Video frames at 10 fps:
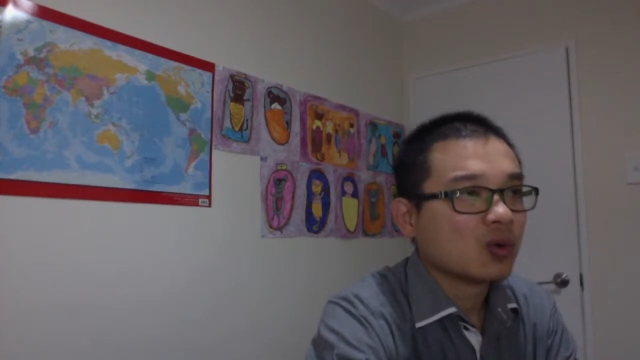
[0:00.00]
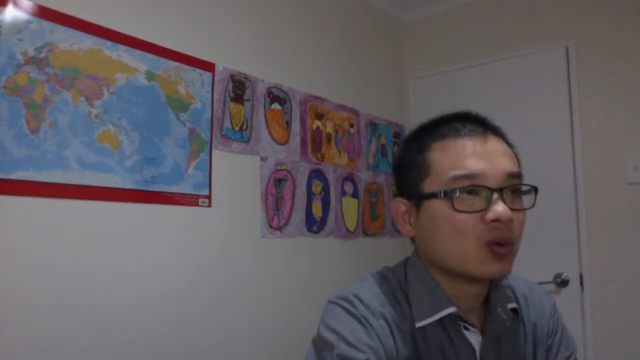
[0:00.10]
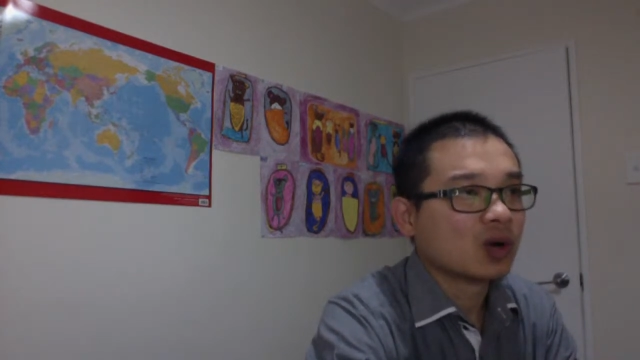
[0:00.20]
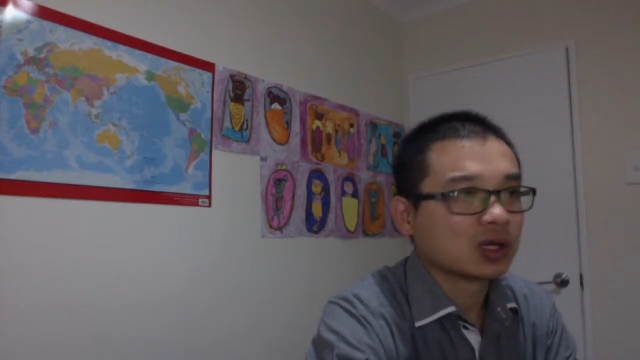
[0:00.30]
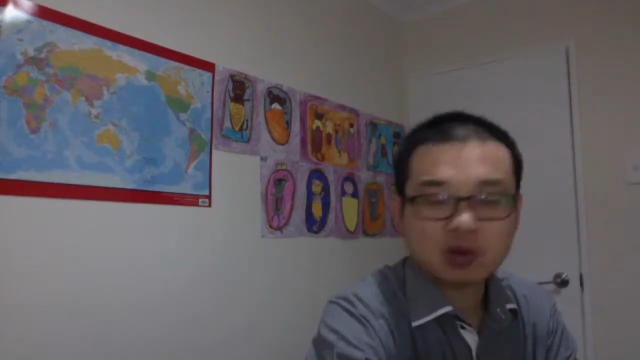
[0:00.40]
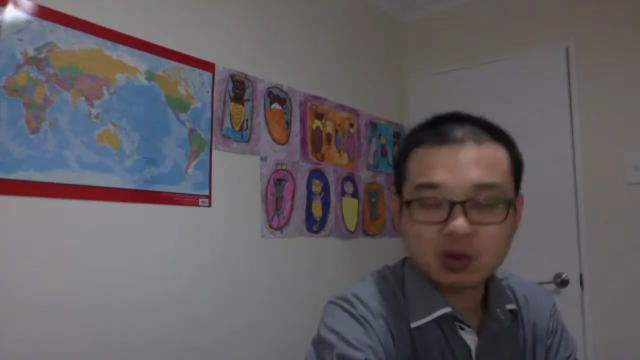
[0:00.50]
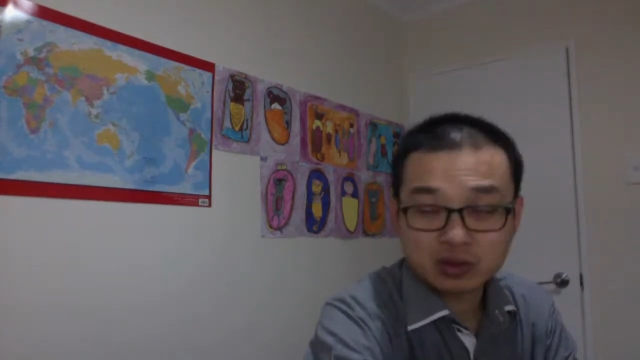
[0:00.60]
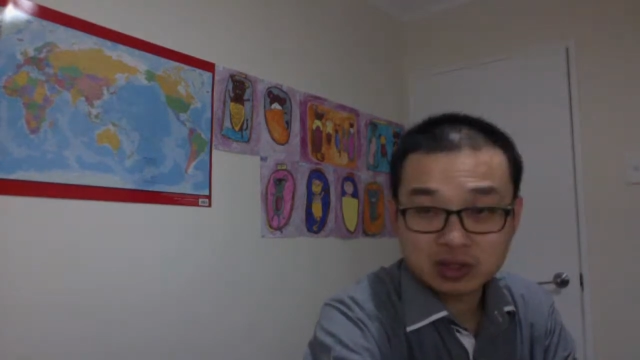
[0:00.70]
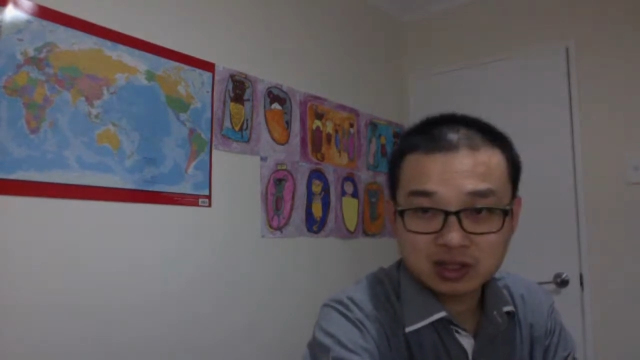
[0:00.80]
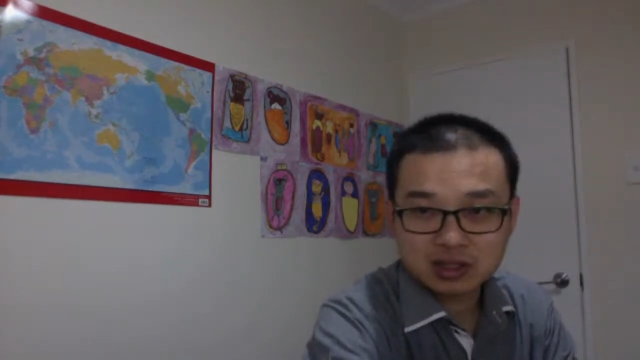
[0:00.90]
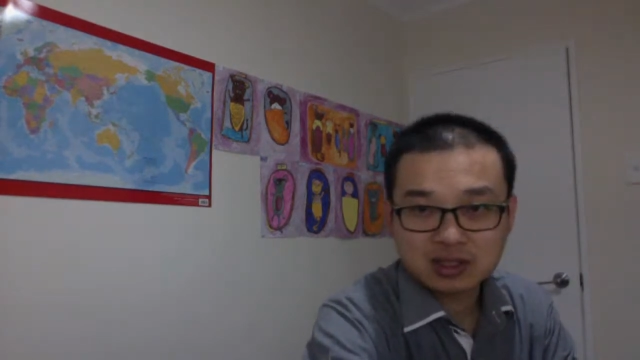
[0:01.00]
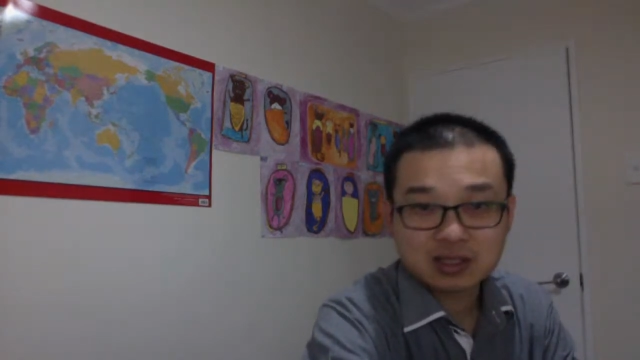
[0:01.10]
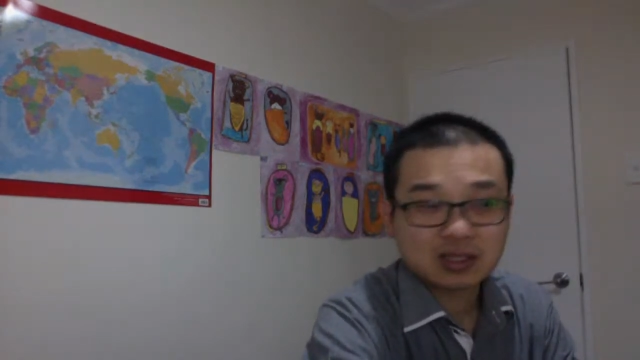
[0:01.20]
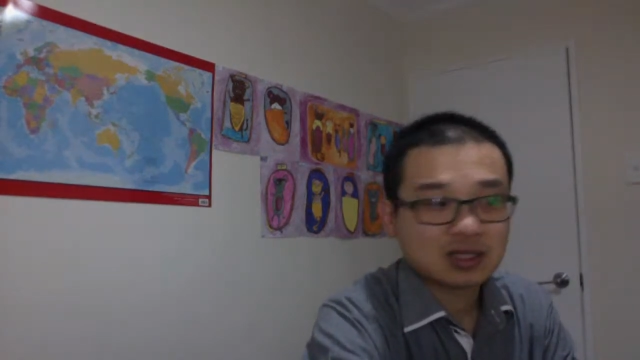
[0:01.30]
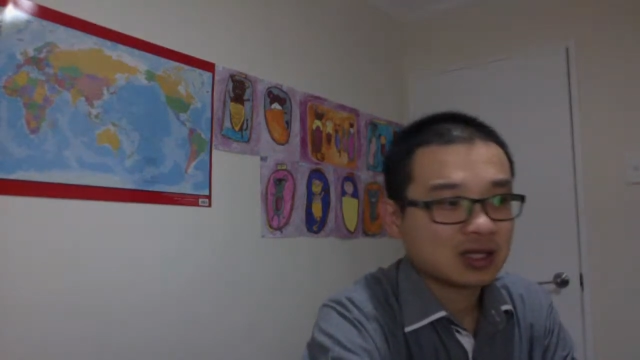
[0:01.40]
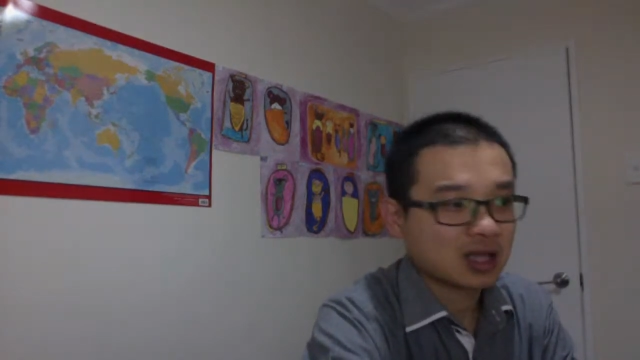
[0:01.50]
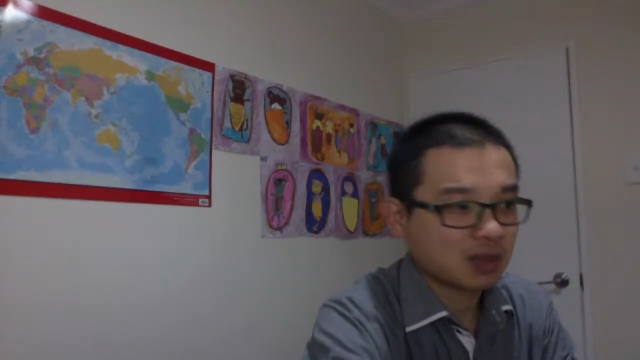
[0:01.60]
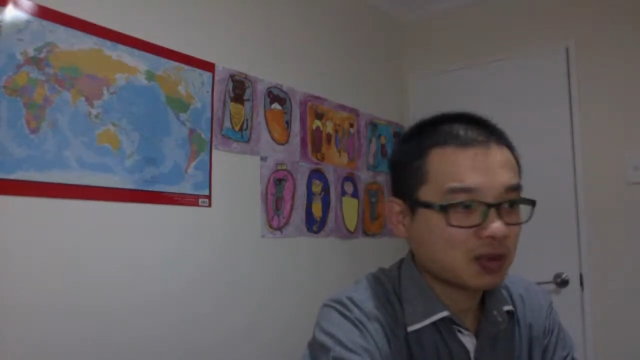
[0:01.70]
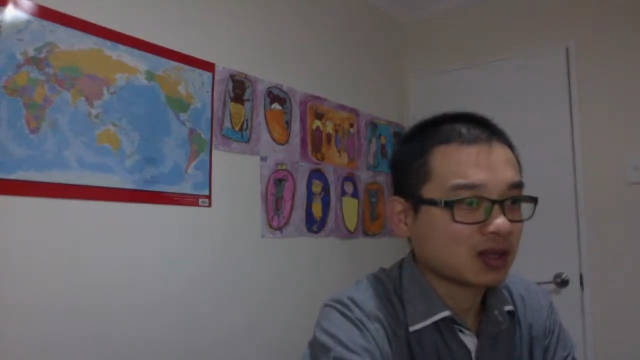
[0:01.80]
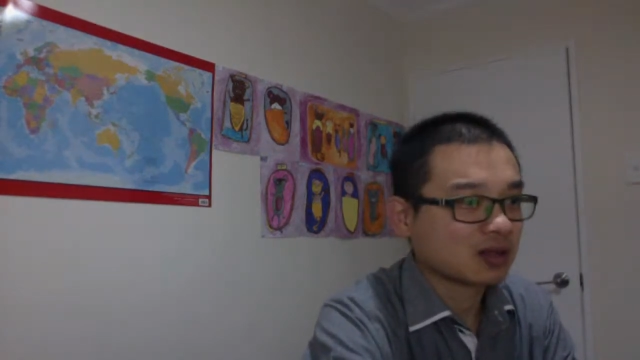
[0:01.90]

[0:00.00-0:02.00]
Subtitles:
what causes neck pain.